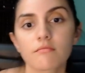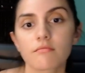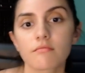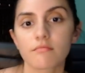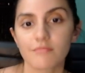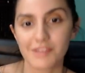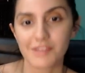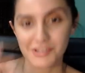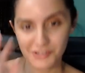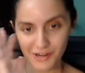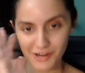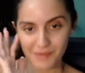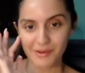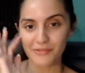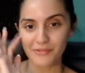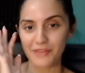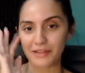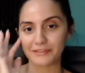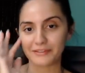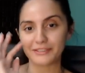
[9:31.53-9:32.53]
Sorry about
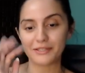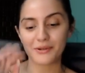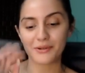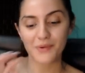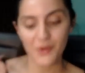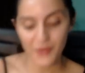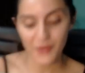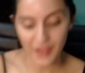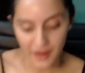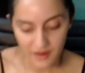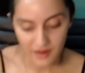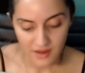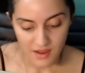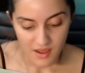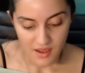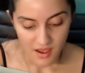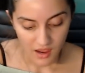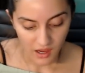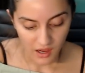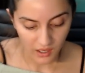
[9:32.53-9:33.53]
that, Leo. Okay.
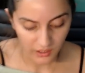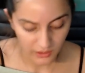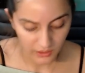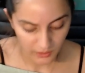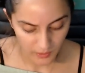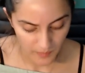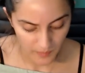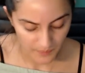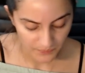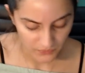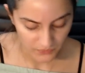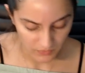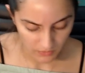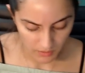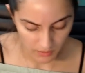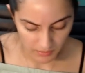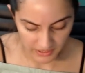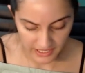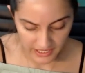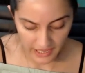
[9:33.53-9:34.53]

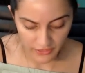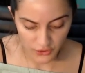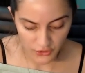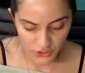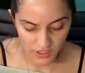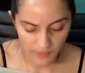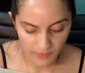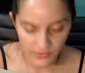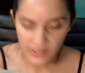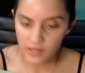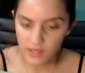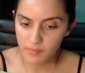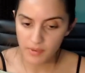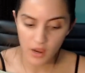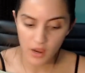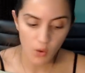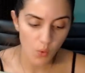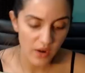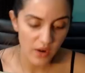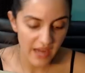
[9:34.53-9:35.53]
But yeah, there's something
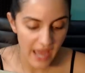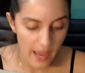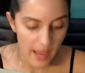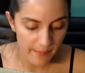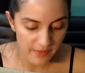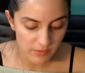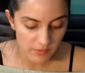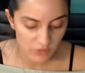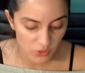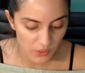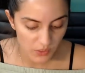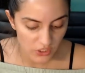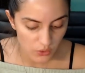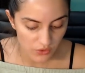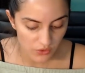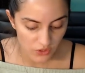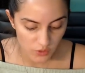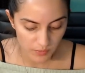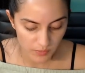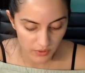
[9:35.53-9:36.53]
about what happened between you
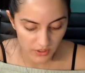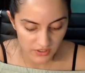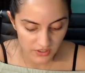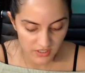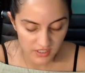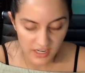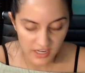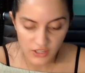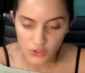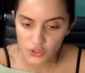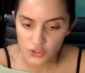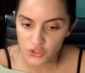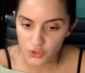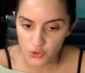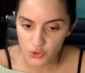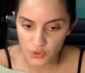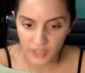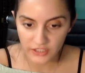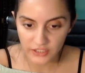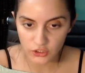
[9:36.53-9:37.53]
and this person, and you're still
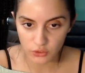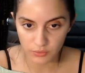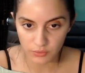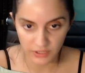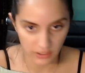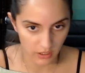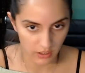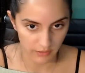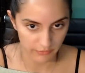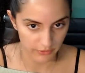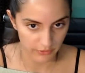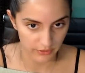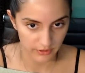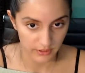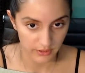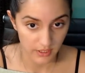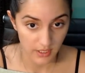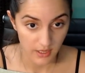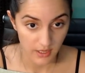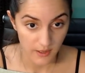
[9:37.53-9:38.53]
trying to recover.
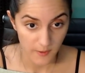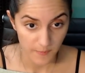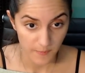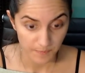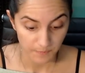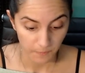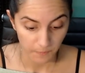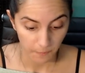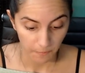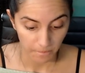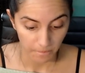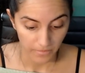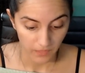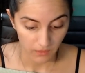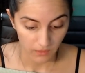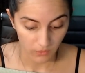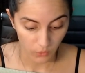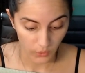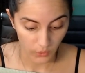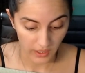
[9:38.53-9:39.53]

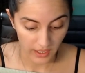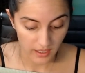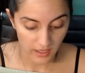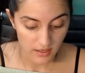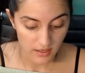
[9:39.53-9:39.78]
Okay?